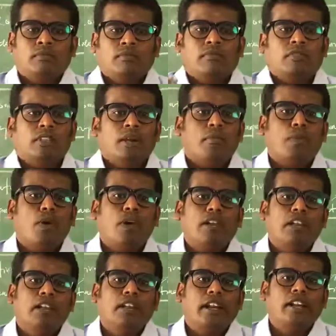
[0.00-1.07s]
the
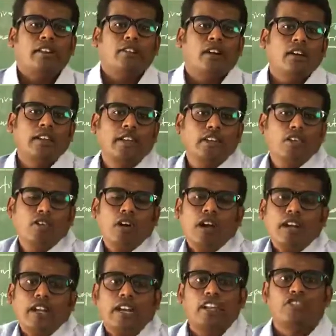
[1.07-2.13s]
pollen grains are
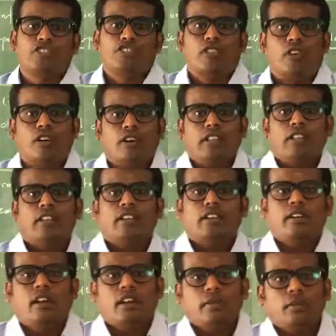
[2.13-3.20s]
attached on the
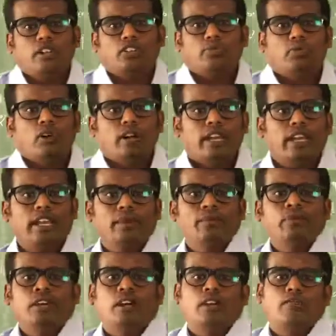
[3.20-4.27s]
animal's body,
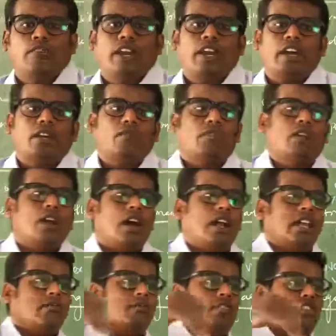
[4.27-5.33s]
and wherever
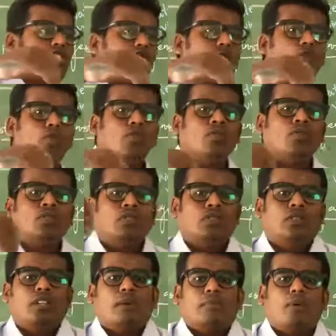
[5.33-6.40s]
animals move,
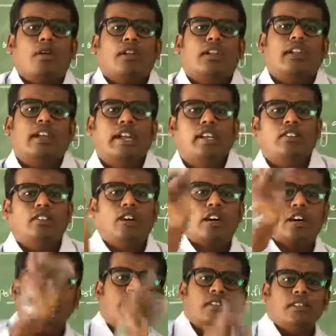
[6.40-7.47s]
the pollen grains
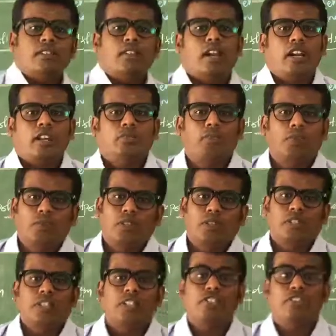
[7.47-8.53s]
are
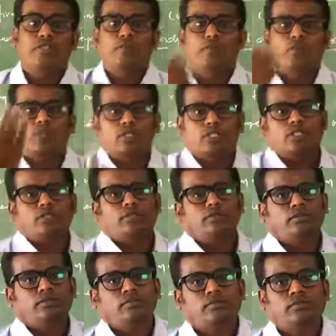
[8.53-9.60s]
transported, distributed,
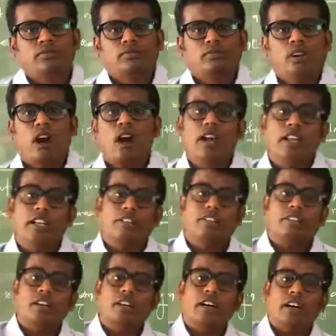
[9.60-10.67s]
or is
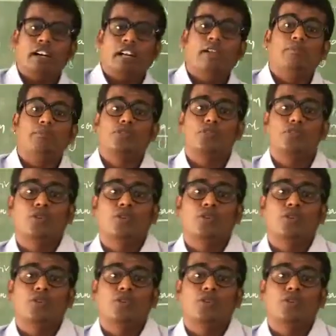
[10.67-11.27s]
help to